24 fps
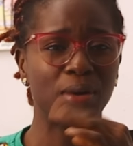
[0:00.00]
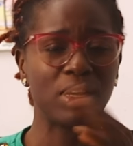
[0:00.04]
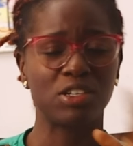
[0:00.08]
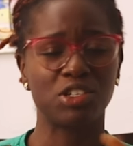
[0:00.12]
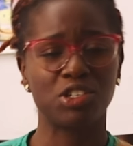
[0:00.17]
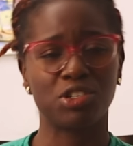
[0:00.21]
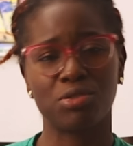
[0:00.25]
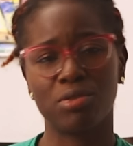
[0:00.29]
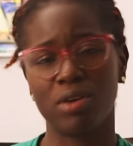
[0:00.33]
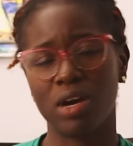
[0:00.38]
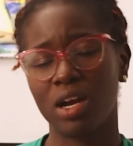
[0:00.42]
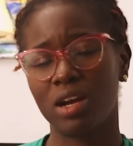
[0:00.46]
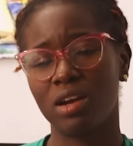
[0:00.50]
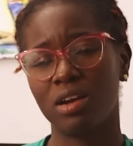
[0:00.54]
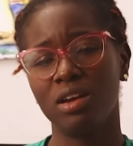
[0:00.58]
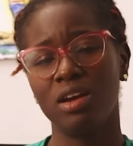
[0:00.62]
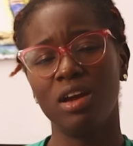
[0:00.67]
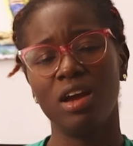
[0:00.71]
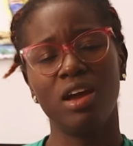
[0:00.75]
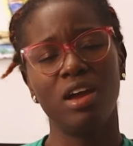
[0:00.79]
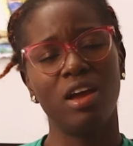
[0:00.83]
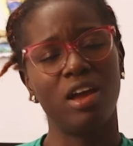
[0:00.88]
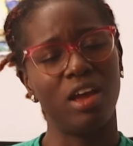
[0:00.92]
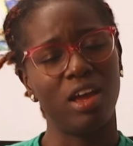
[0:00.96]
Patron,
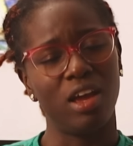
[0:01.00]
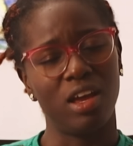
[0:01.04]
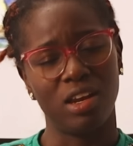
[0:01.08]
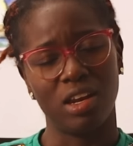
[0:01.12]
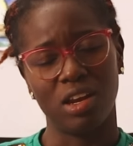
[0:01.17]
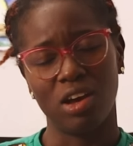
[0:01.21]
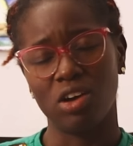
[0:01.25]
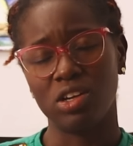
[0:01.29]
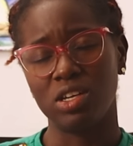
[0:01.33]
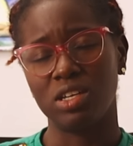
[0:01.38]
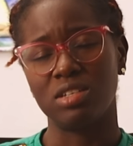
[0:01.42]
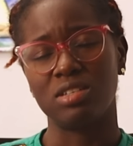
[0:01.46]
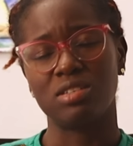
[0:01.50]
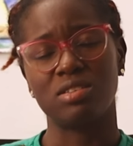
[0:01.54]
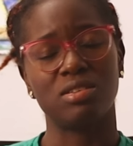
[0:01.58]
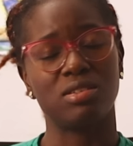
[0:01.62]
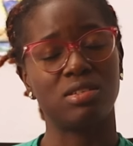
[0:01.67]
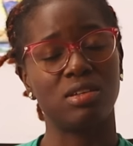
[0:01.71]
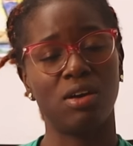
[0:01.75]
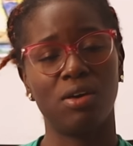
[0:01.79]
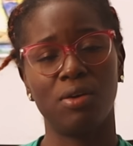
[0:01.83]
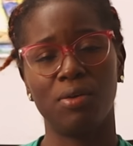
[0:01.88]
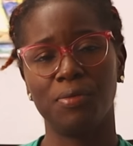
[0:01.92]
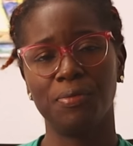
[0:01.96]
and others.
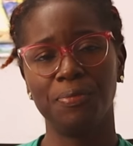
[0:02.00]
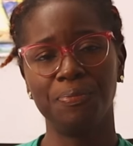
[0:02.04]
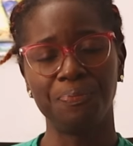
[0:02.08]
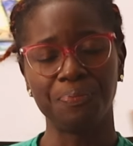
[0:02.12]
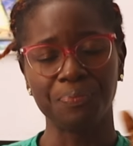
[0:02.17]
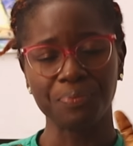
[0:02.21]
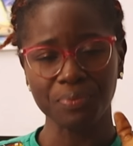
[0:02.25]
So